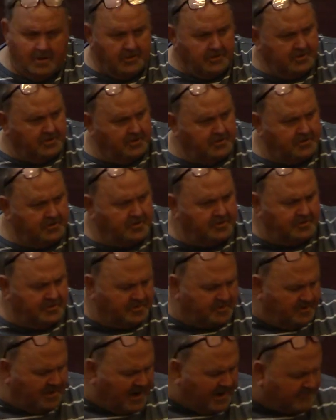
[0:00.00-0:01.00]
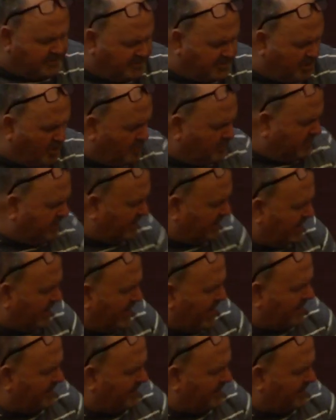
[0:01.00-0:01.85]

you you're, you're never gonna get out